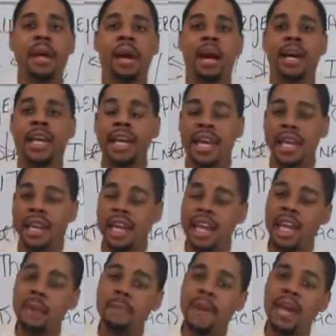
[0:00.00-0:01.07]
Again, the
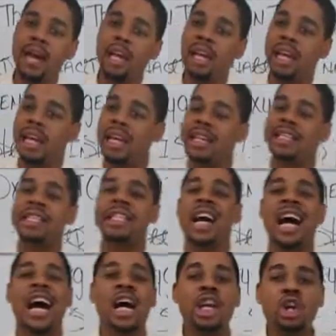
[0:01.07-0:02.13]
email is
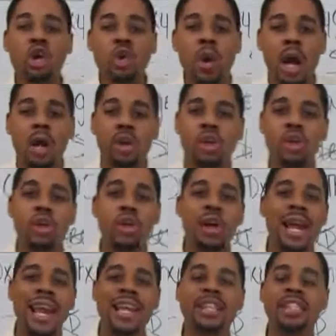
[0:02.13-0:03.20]

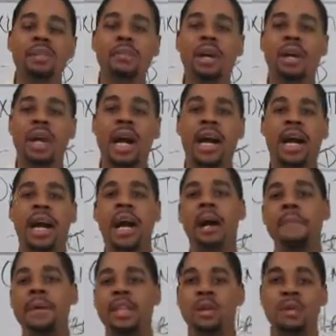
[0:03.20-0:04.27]

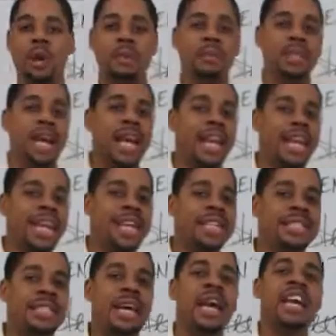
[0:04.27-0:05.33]
undergroundcure@gmail.com, and the website
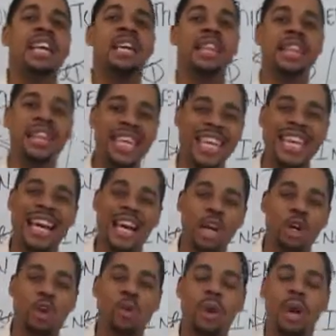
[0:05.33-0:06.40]
is
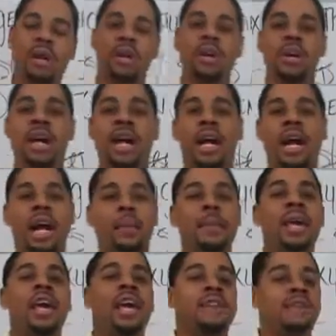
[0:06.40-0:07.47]
theundergroundcure.com.
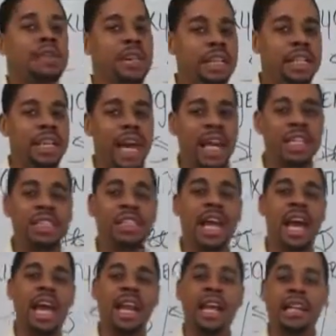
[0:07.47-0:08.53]
If you didn't catch
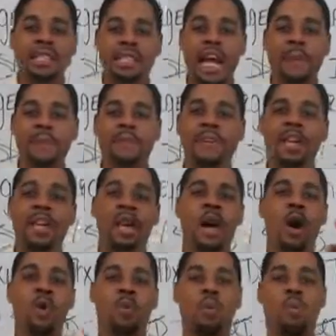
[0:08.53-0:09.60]
that, stop the
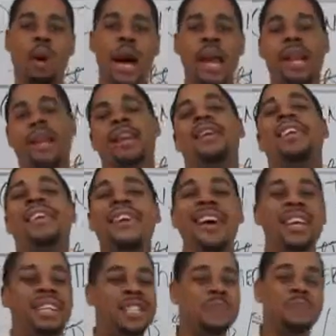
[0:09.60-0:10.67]
video, rewind it.
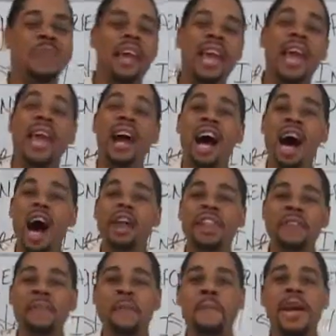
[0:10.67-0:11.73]
Just playing. All
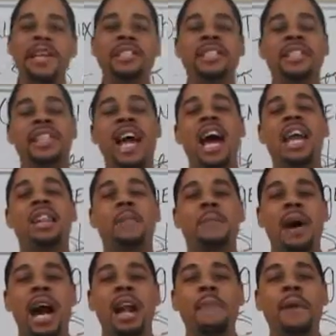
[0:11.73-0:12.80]
the information is down at the
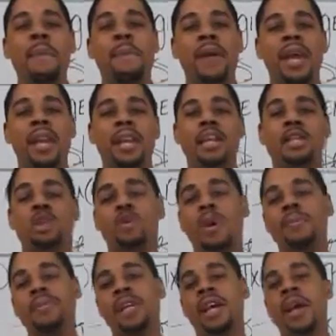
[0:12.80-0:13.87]
bottom in the
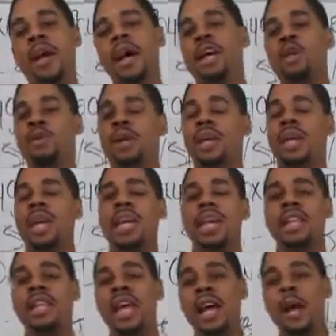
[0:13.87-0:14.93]
description. You can get
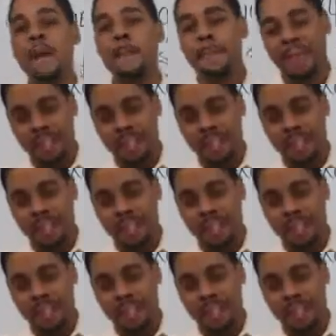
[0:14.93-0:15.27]
it there.